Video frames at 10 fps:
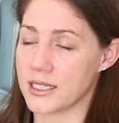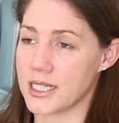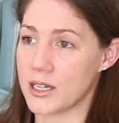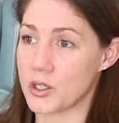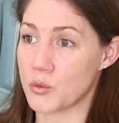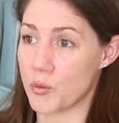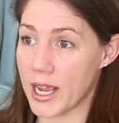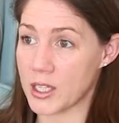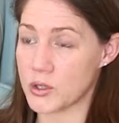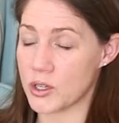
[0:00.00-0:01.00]
the tenant's
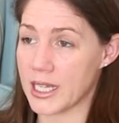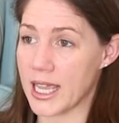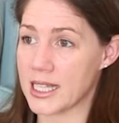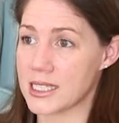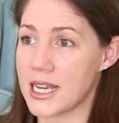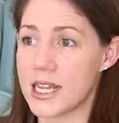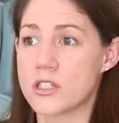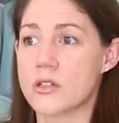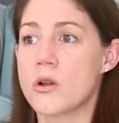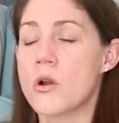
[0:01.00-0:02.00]
right to early
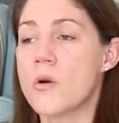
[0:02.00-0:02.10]
cancellation,